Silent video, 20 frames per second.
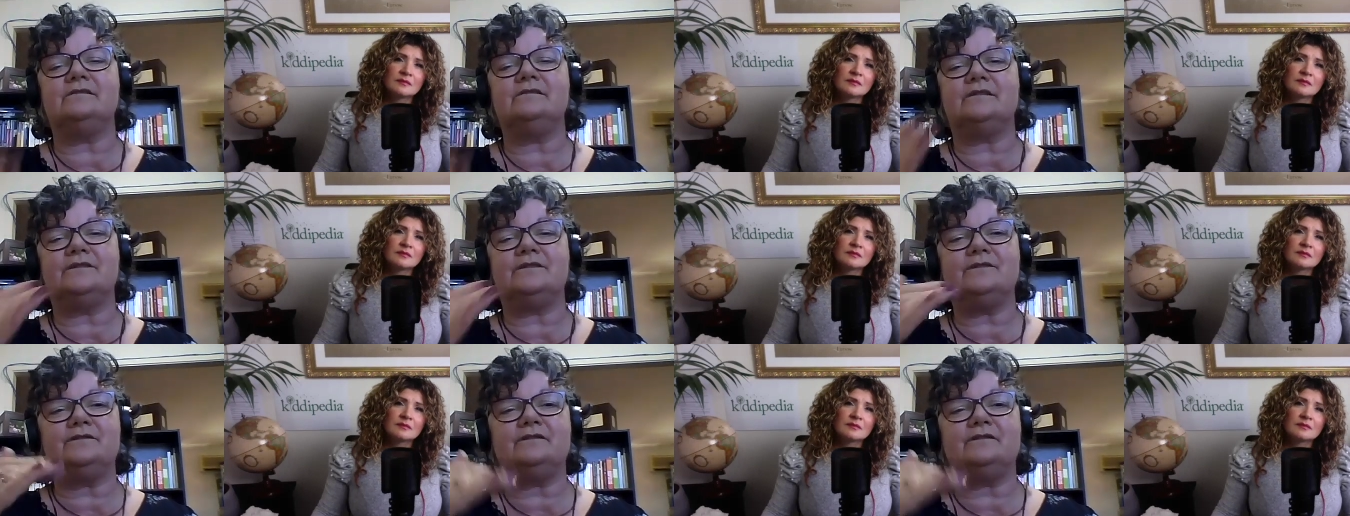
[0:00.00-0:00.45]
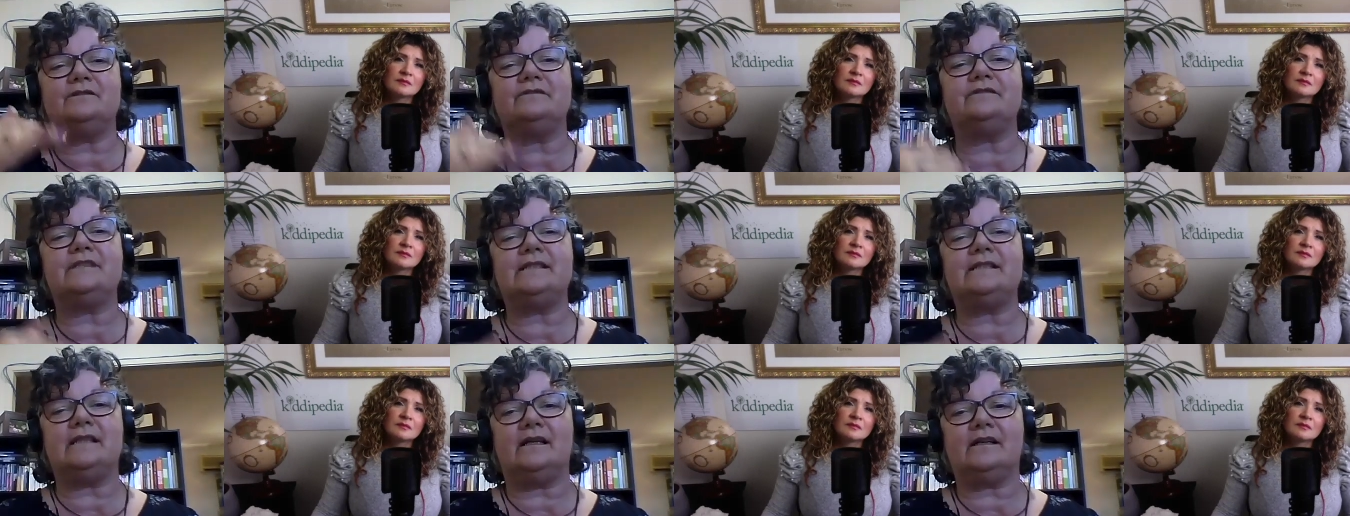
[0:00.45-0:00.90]
Speaker 1: sort of
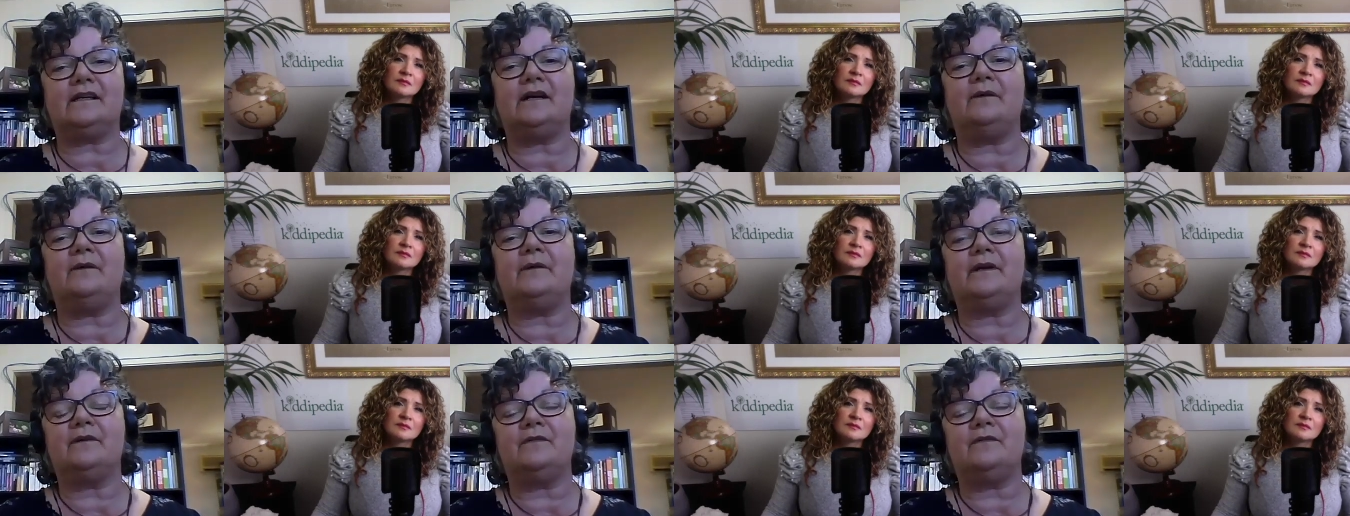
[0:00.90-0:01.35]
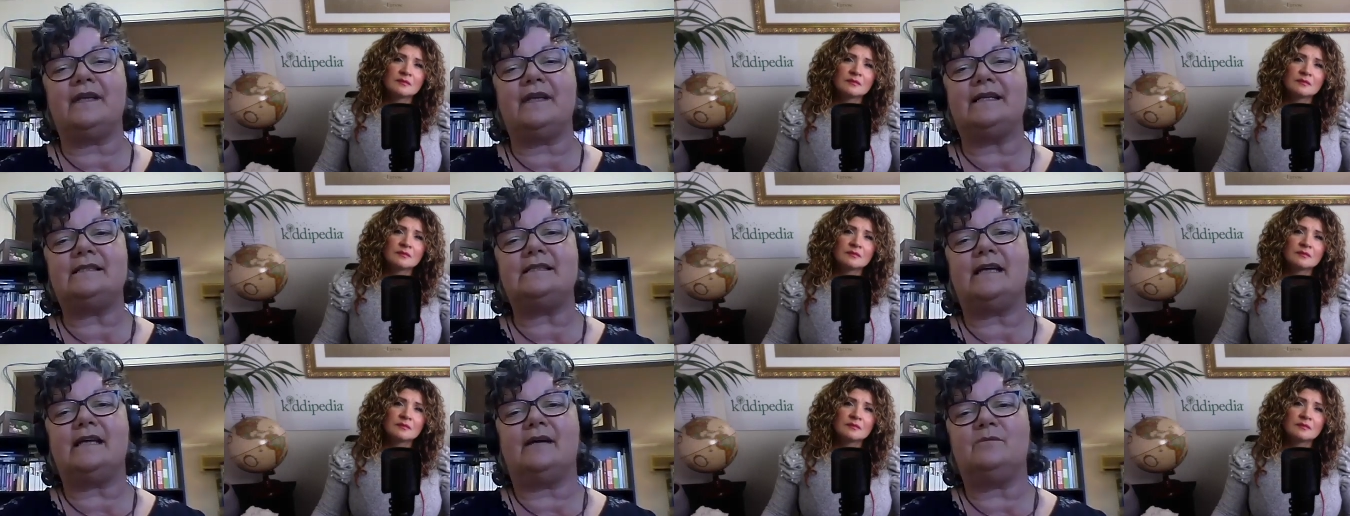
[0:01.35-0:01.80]
start going on
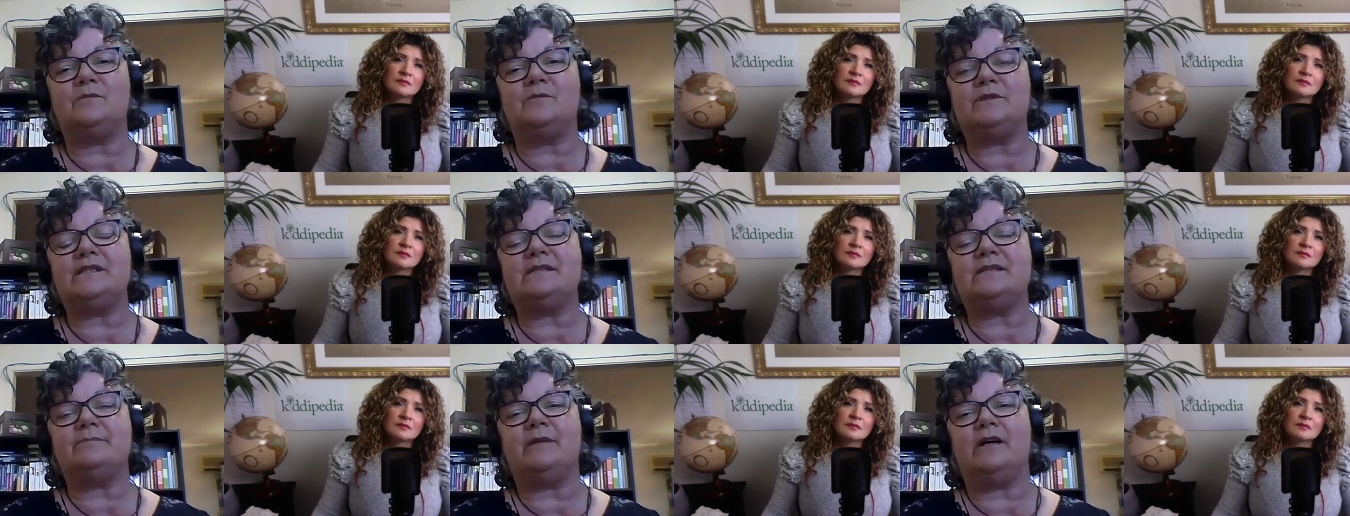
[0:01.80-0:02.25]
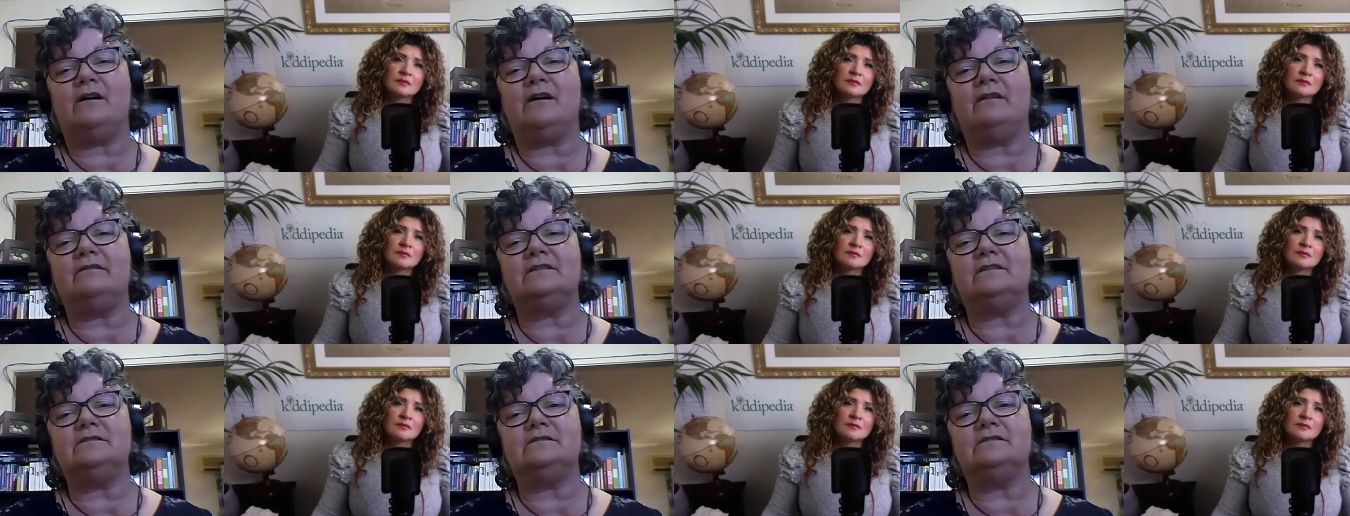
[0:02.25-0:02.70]
that downward
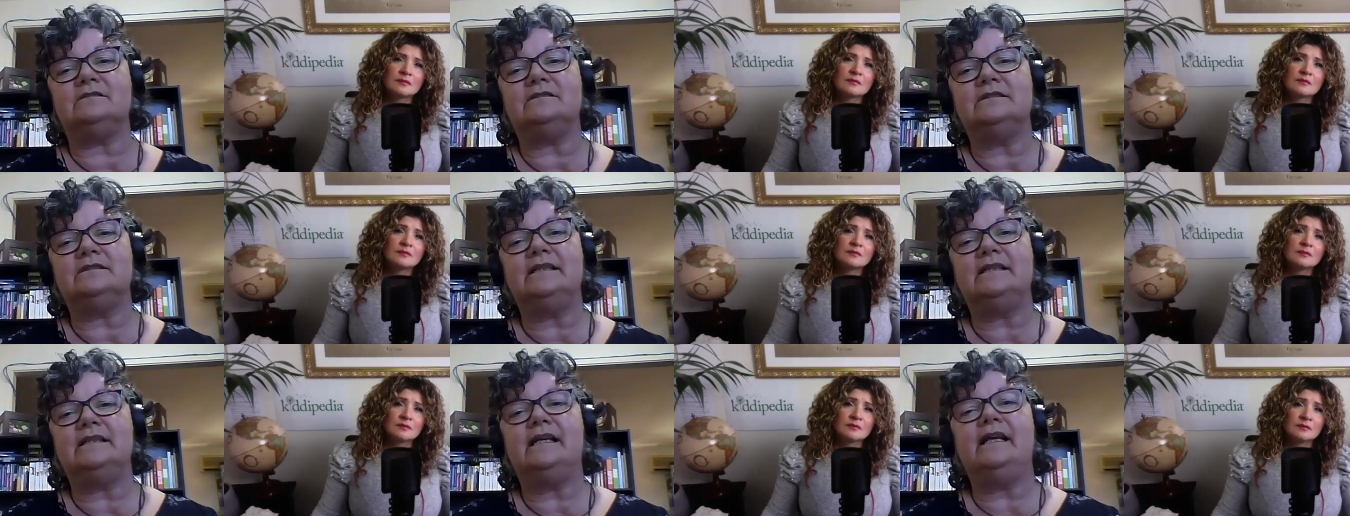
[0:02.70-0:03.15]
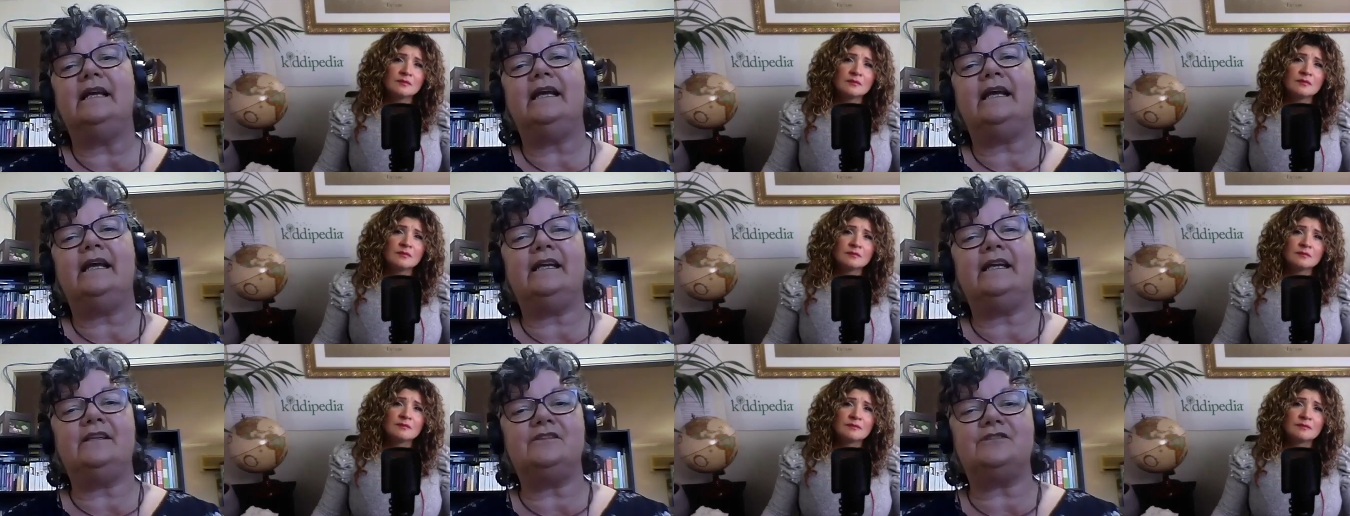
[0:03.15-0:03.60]
spiral mm-hmm.
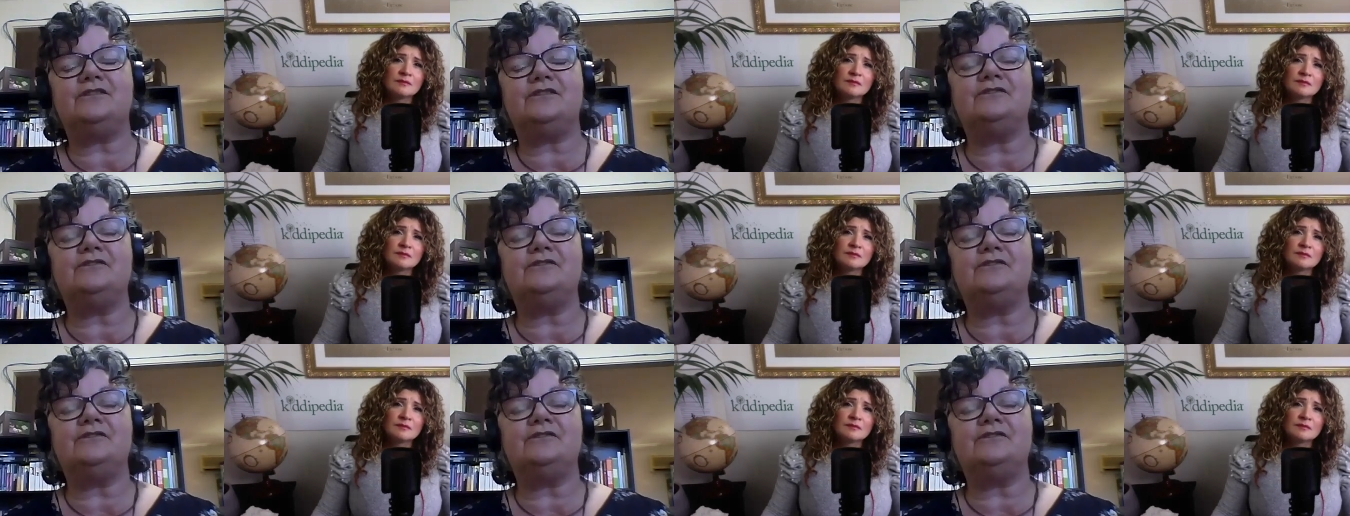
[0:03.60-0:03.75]
into